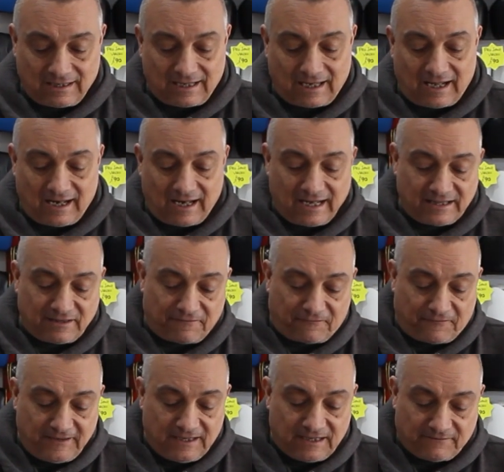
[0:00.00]
I like the
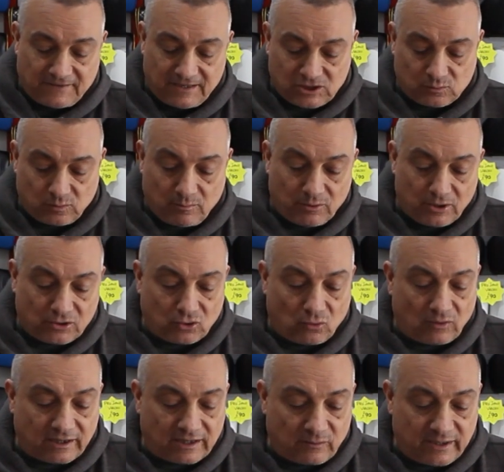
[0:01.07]
feel of this one, but I don't
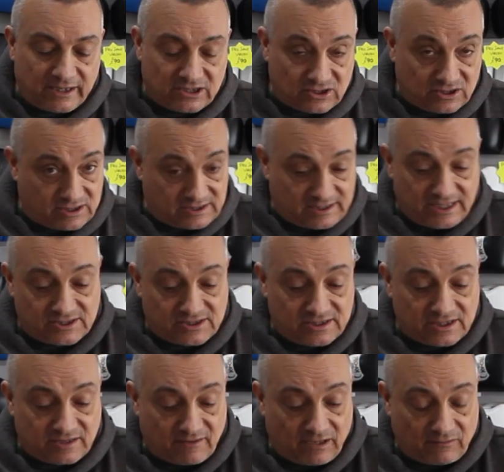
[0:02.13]
like the way it stitches
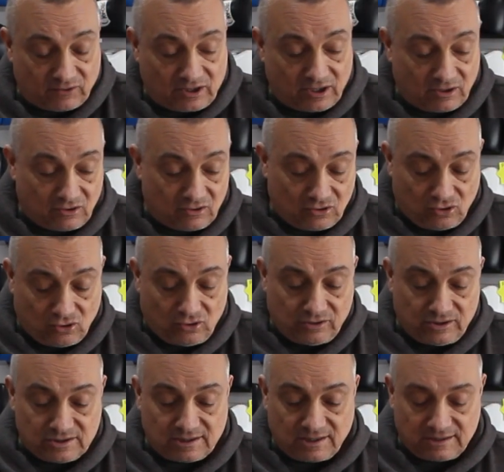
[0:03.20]
around
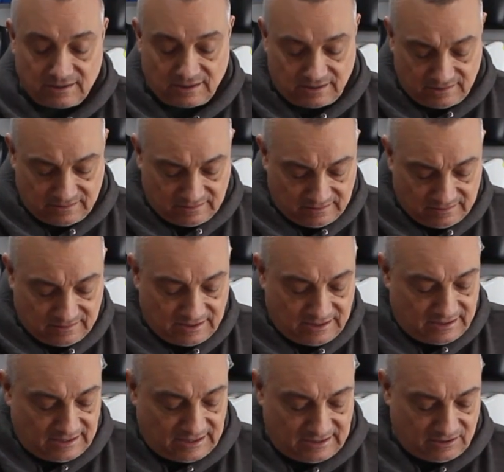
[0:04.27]
corners, and
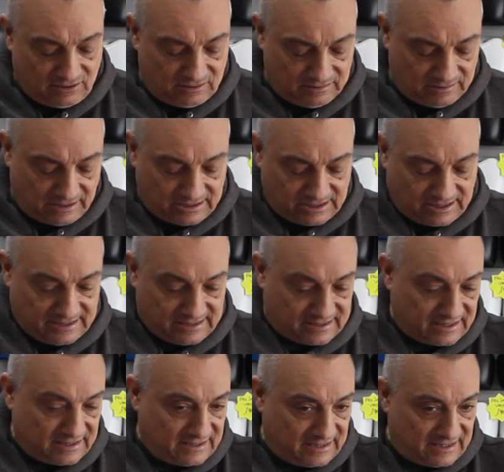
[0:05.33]
it as you can
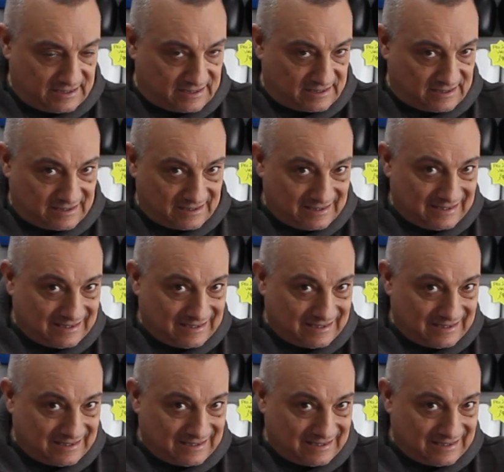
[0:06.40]
see, it's